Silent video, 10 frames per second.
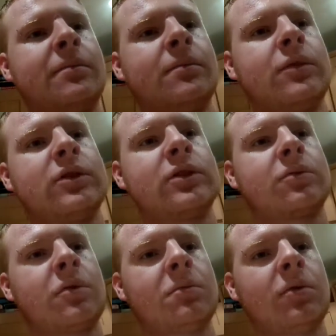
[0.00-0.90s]
which is
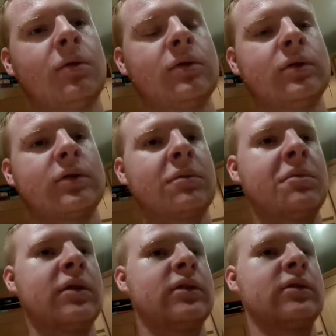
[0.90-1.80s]
quite important. So I
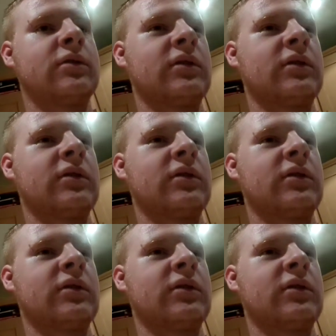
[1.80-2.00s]
might do